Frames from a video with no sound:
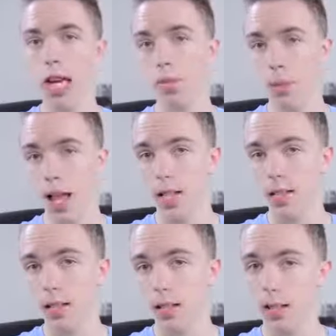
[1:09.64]
out of
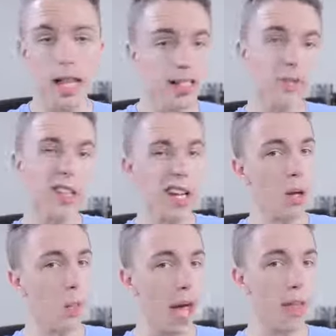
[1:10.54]
plastic, and that's definitely not
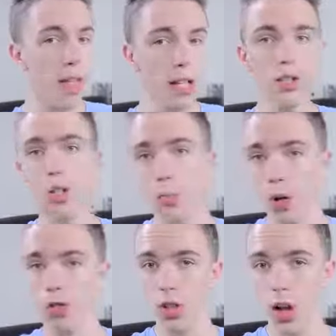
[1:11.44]
a bad thing. There are
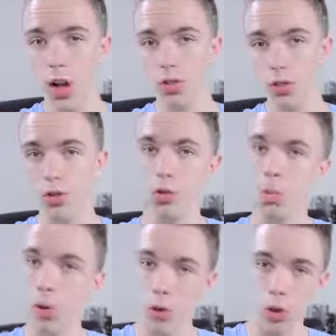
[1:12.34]
pros and cons to using
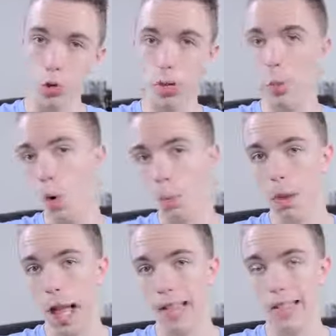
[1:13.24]
both aluminum or
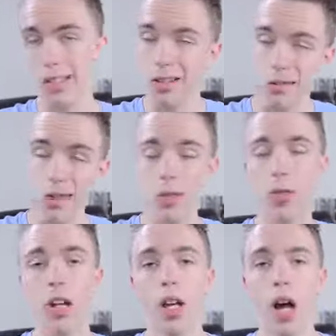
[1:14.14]
plastic on your
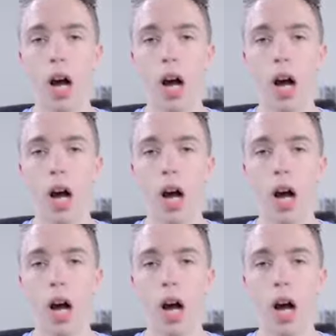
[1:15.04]
phone.